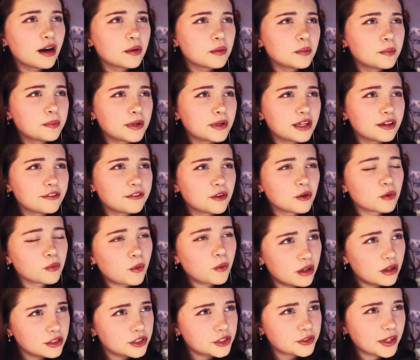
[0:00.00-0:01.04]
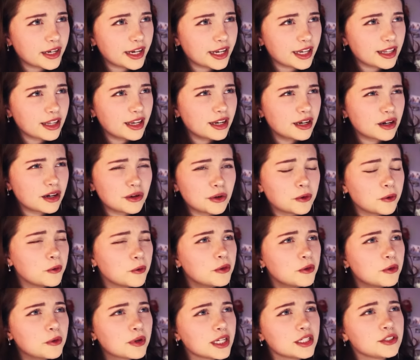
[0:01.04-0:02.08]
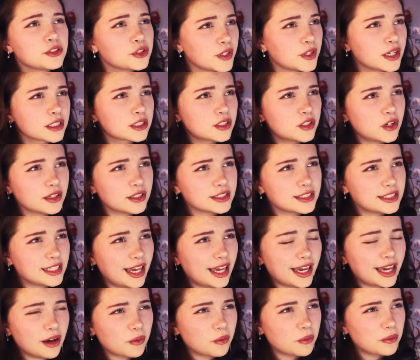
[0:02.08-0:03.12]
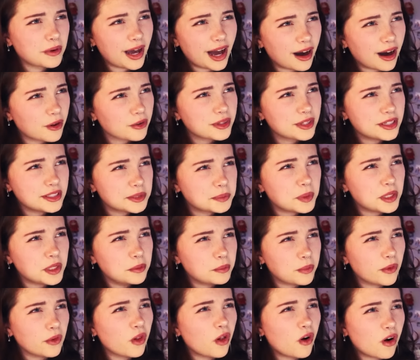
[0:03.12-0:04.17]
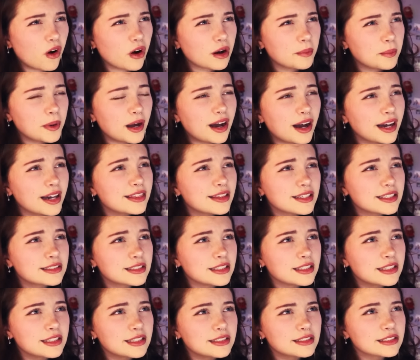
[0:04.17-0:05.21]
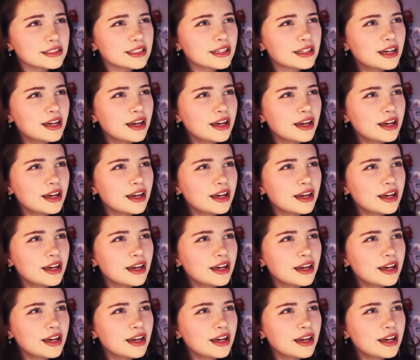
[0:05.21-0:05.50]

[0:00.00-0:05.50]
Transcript: But if you're wondering, like, who you can trust on saying how these people are behind the scenes,